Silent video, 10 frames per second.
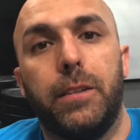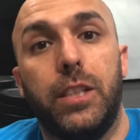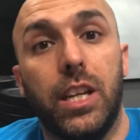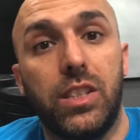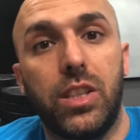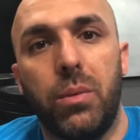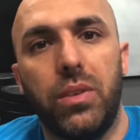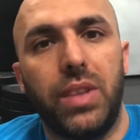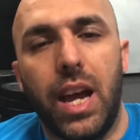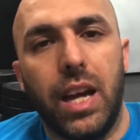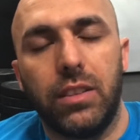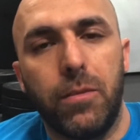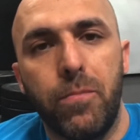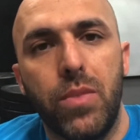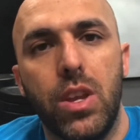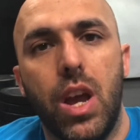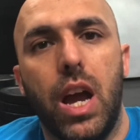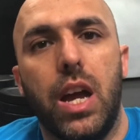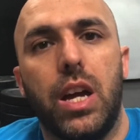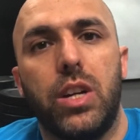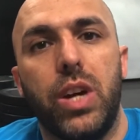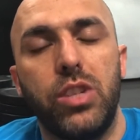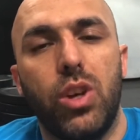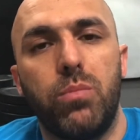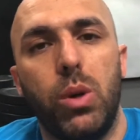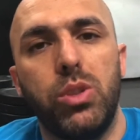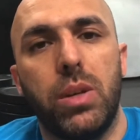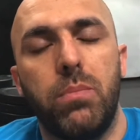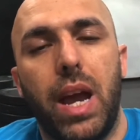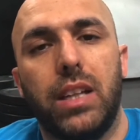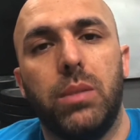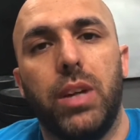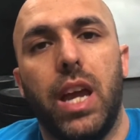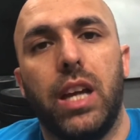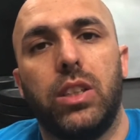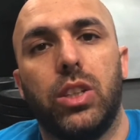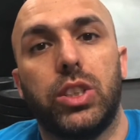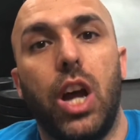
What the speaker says: get some of that range of motion back in my ankles,